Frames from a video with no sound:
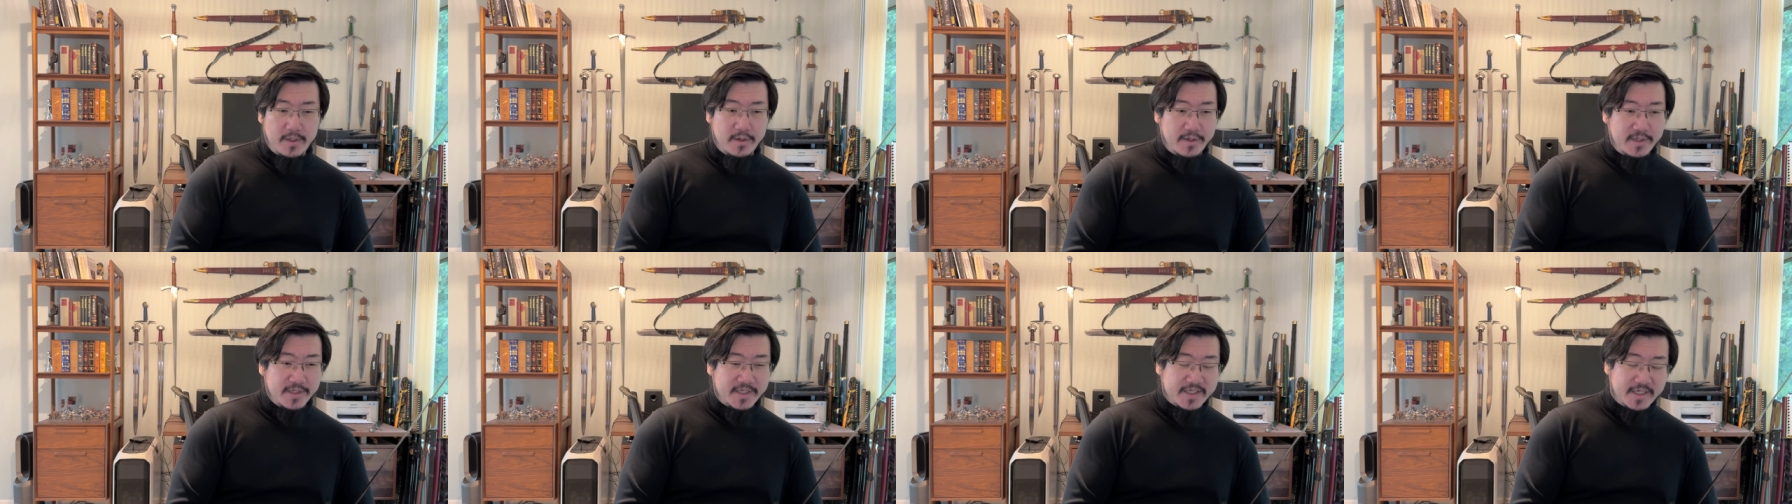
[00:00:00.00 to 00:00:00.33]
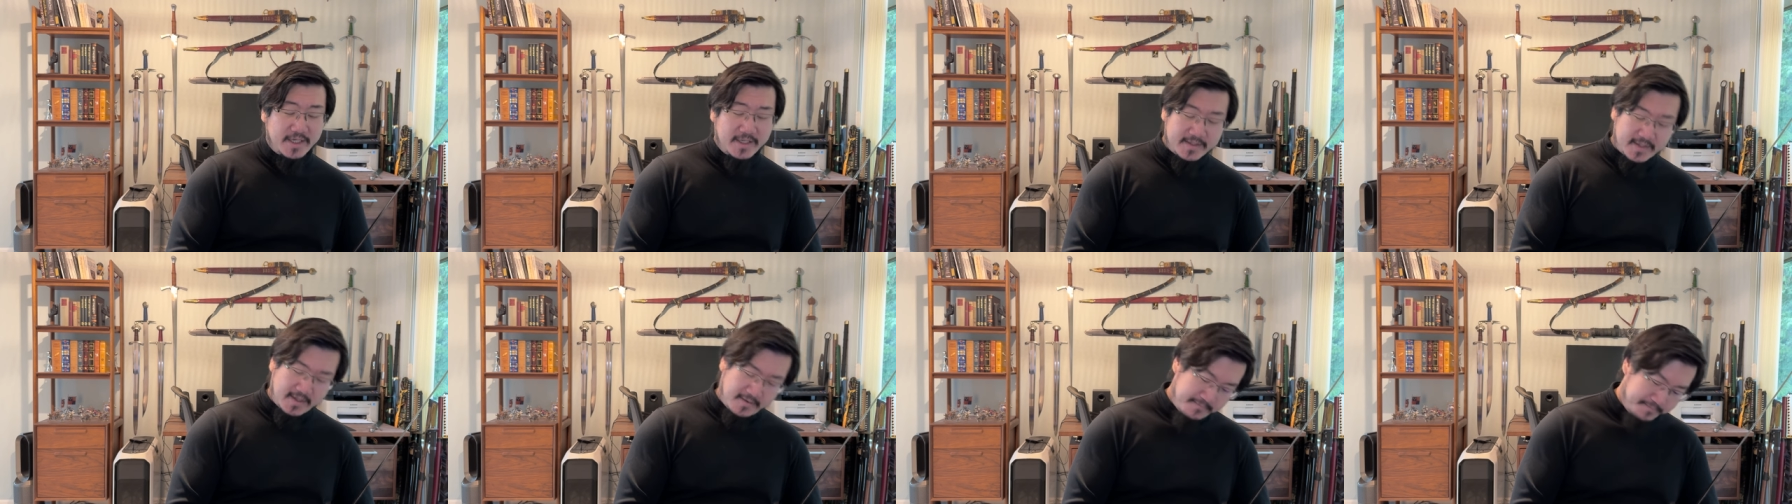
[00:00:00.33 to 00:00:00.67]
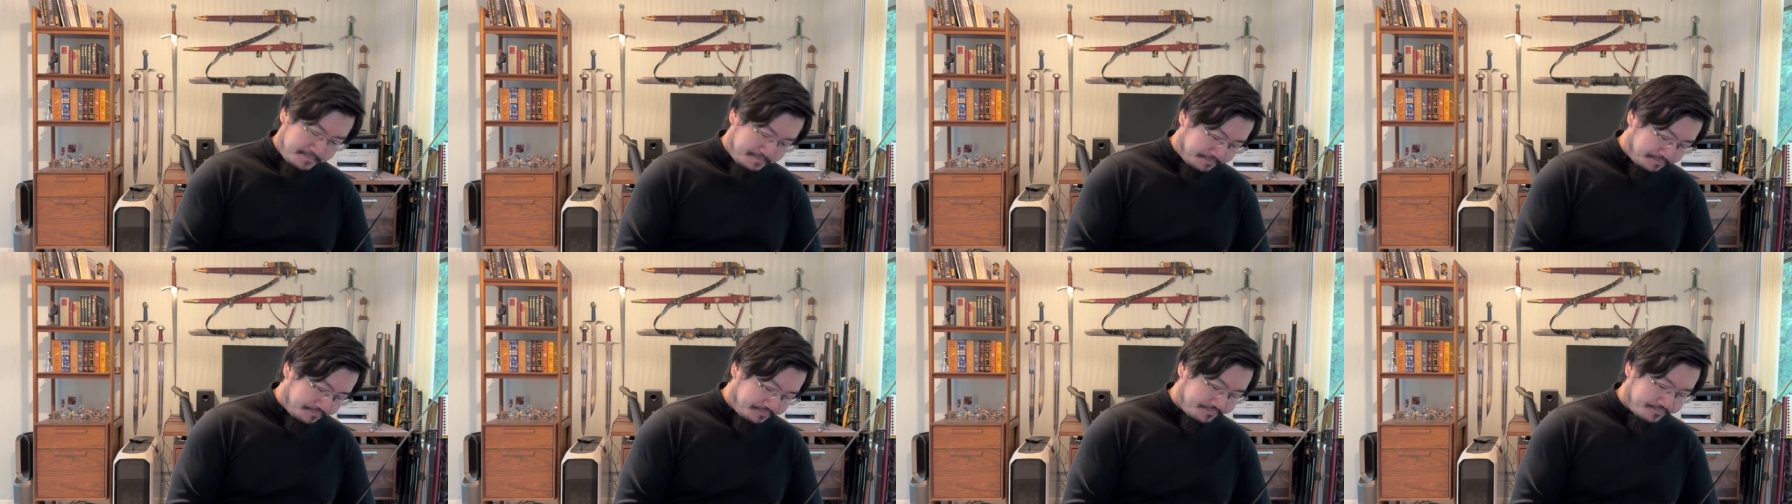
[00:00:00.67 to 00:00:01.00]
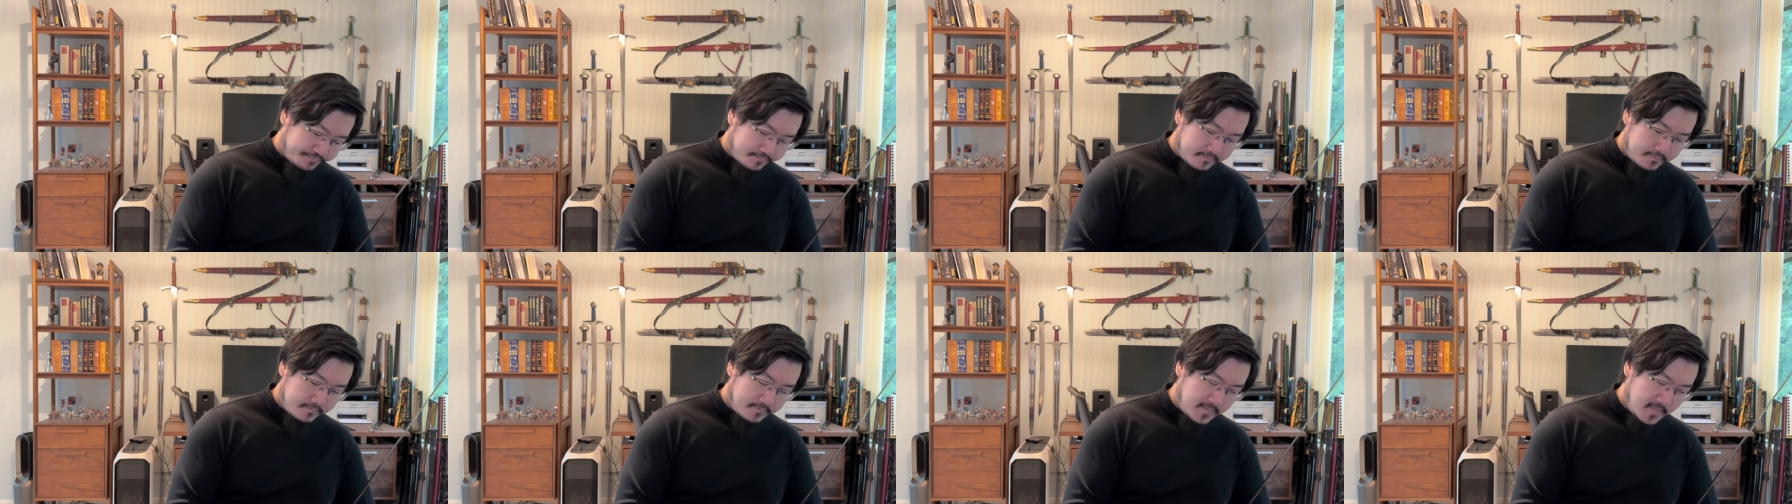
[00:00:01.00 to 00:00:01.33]
you see some
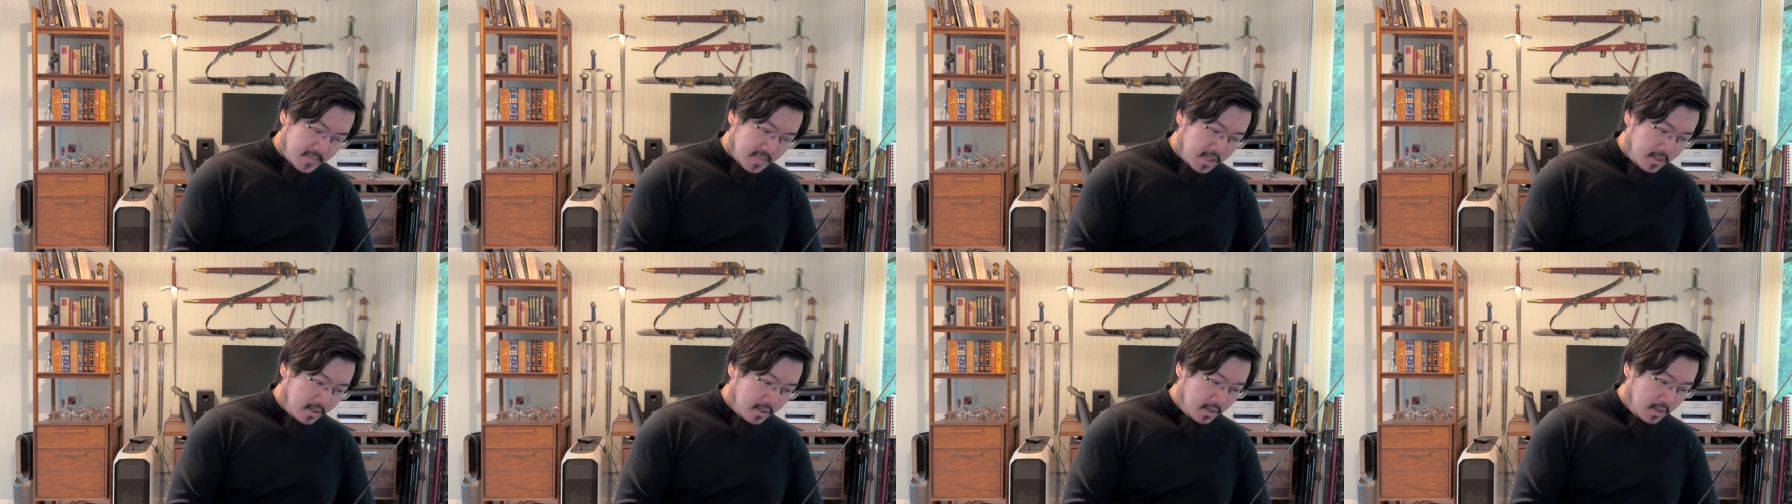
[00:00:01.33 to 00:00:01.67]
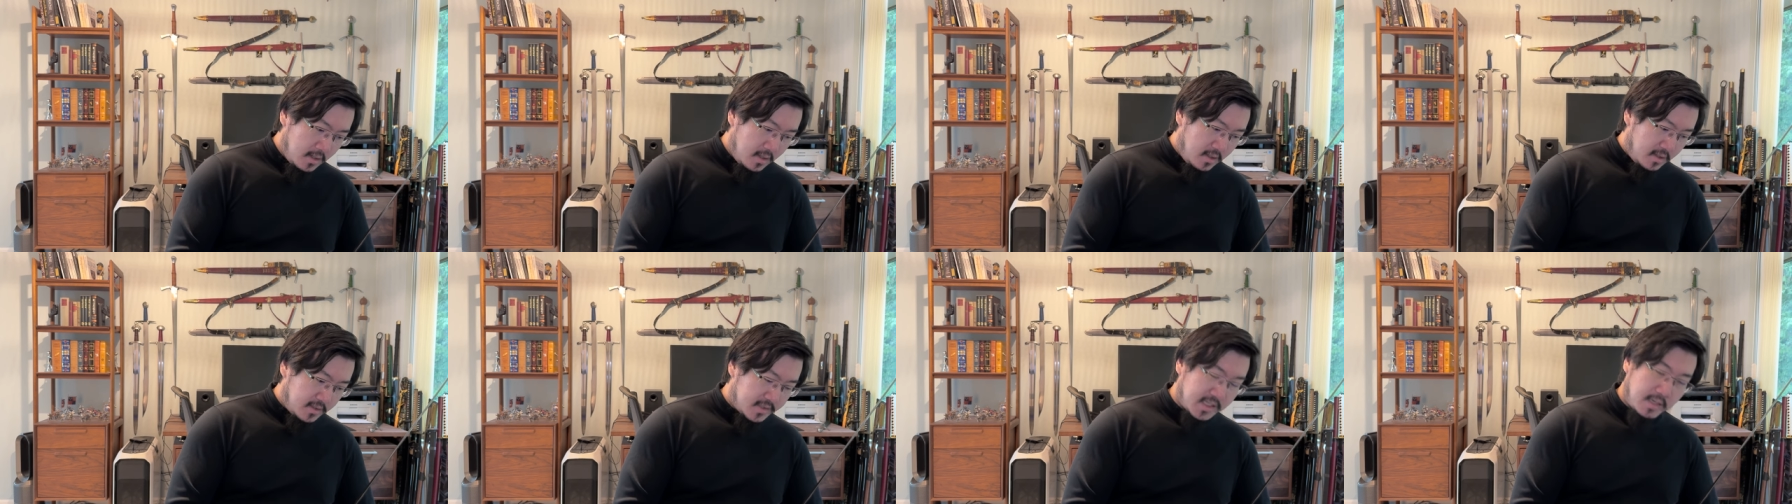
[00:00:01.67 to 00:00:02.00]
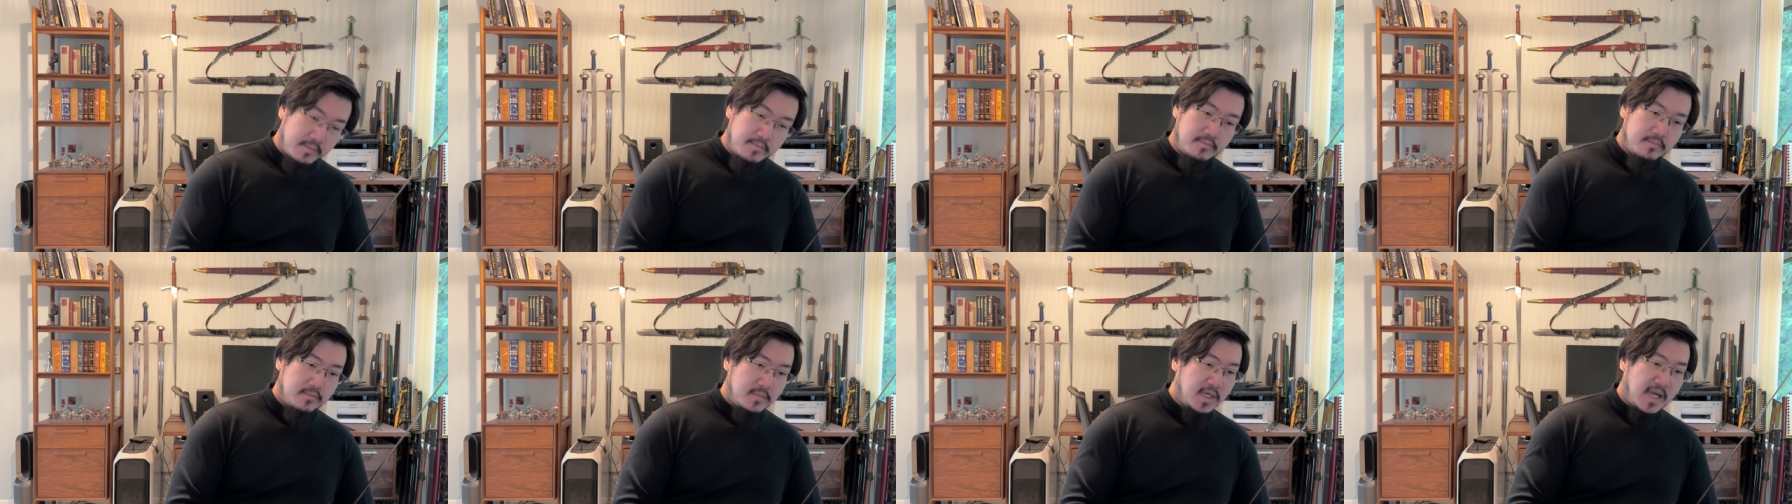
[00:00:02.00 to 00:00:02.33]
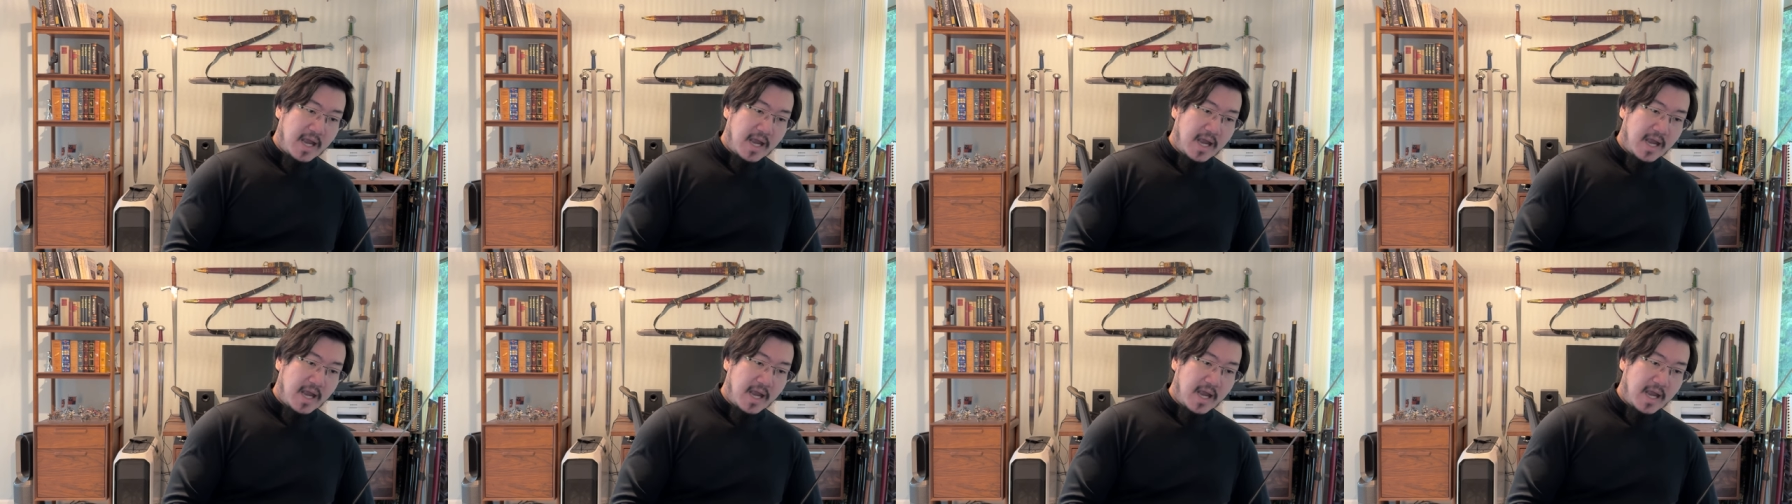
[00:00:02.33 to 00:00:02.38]
some